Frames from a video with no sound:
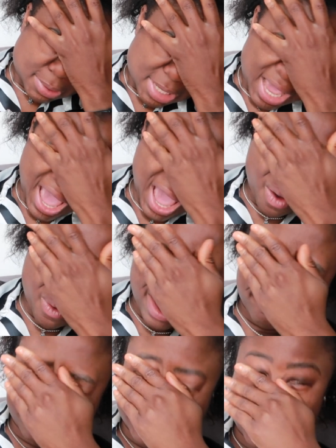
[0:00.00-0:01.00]
how
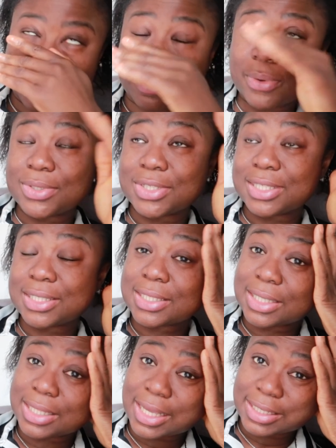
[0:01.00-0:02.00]
I've been approaching
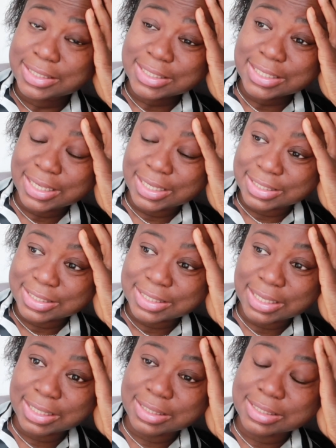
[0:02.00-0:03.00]
C19
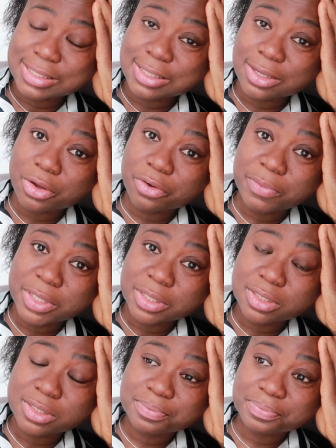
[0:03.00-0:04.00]
since the
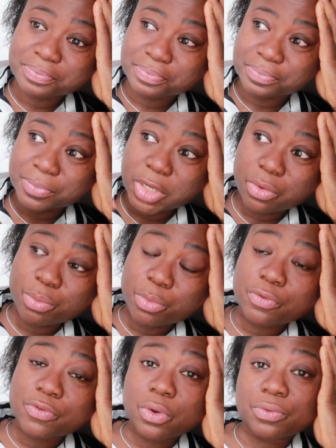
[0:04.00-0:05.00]
government
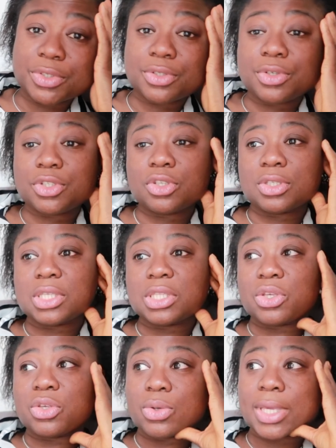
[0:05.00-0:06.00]
removed all restrictions in
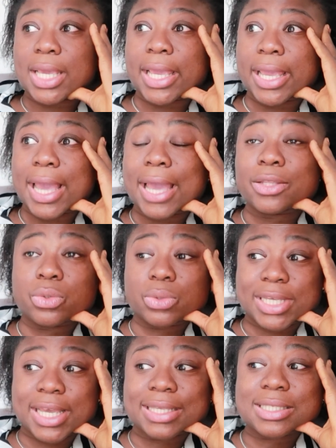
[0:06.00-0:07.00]
the UK. I do
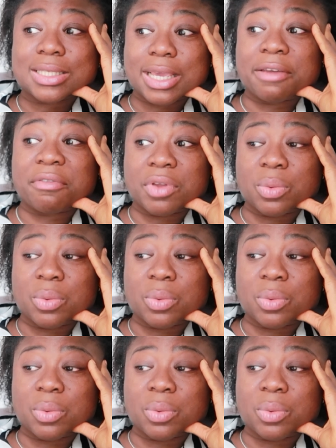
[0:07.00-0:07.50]
test every